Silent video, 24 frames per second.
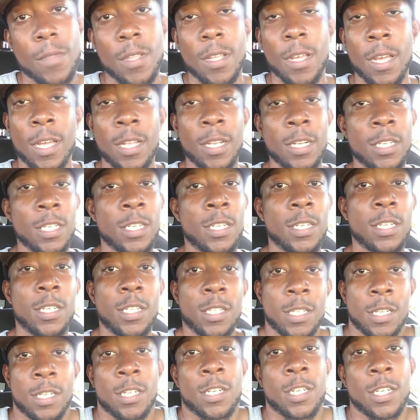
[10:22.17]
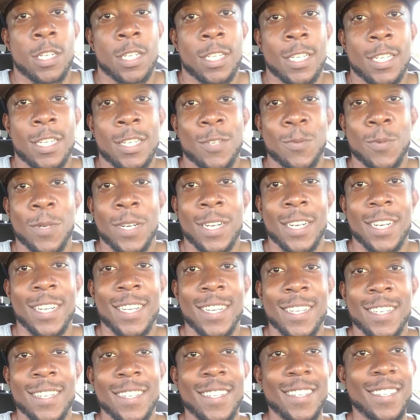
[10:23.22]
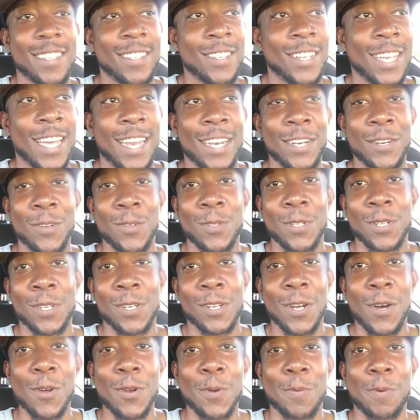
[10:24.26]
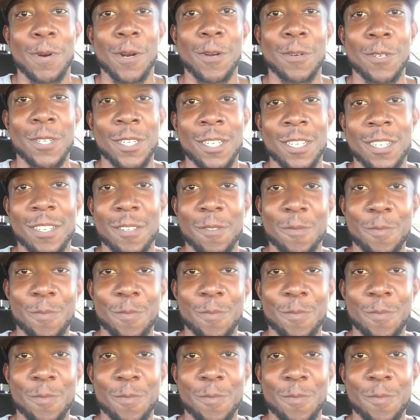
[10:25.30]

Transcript: It just it just is what it is. You got to do the cold approach.